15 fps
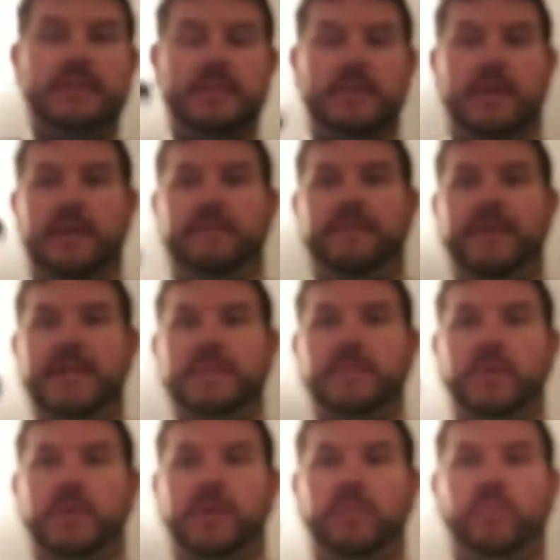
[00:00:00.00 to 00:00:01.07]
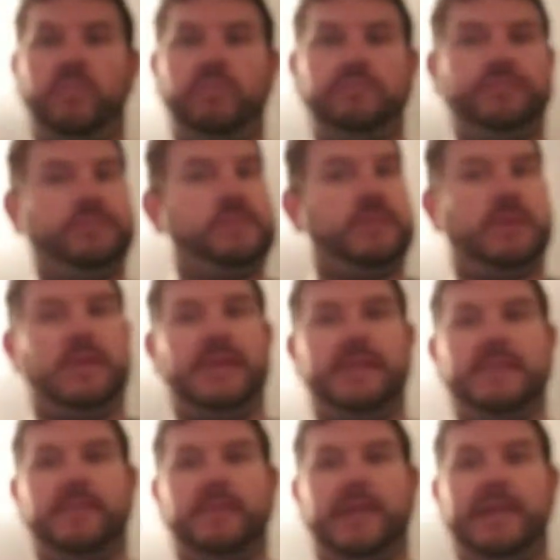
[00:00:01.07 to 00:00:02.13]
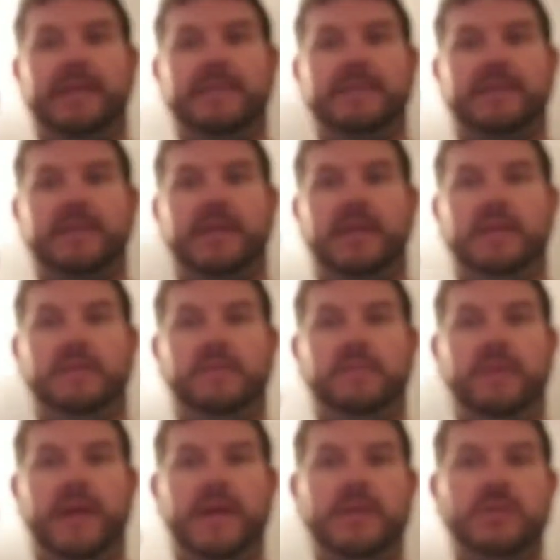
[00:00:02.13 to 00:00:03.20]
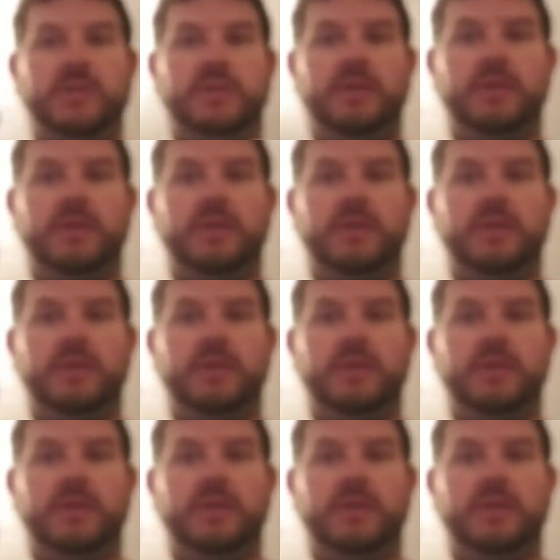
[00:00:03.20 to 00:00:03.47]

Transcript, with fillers: on Facebook and get some likes on that page.